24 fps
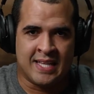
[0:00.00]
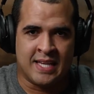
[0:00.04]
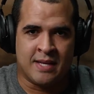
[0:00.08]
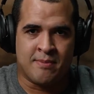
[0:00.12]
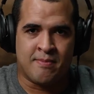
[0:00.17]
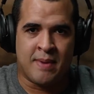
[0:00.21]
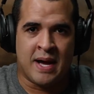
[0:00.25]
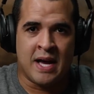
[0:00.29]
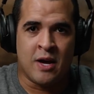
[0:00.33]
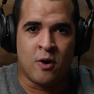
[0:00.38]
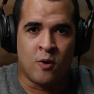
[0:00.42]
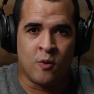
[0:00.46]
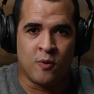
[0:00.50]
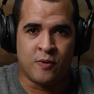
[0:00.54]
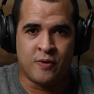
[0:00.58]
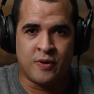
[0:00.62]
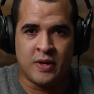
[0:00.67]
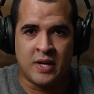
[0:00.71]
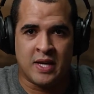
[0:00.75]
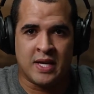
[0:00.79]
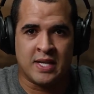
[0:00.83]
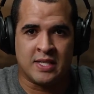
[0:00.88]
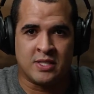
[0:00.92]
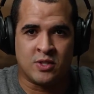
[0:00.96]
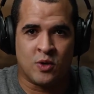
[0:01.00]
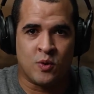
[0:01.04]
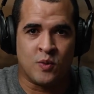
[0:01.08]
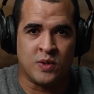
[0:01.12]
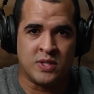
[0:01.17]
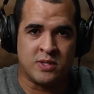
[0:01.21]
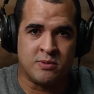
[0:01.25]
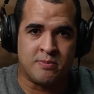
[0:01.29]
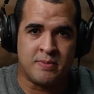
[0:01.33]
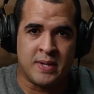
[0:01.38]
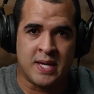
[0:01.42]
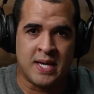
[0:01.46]
And my whole thing has
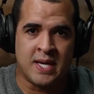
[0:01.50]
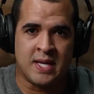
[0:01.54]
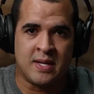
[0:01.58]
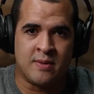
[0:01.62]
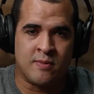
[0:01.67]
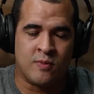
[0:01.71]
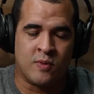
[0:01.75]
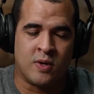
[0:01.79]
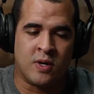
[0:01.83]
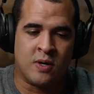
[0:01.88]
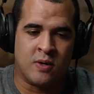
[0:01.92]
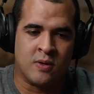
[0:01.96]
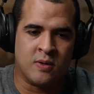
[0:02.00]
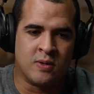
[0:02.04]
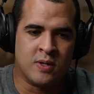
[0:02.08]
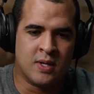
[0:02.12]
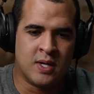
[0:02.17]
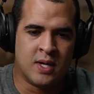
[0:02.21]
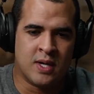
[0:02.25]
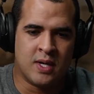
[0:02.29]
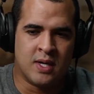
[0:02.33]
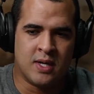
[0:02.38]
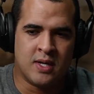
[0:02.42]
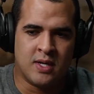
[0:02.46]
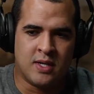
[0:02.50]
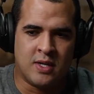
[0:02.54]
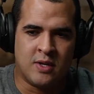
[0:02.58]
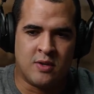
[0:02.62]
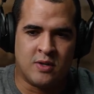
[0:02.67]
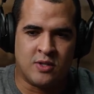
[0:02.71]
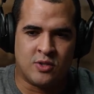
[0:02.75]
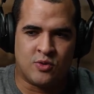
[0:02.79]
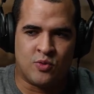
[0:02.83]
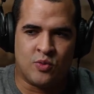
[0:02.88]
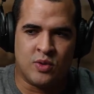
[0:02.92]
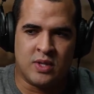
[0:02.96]
always been, well, you know,
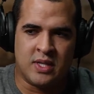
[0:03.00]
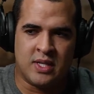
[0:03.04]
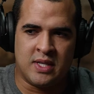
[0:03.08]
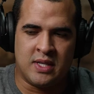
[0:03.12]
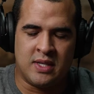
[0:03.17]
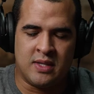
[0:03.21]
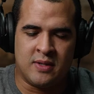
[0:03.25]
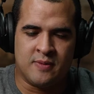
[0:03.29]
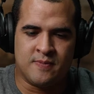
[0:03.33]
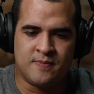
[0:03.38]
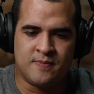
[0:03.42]
it's really,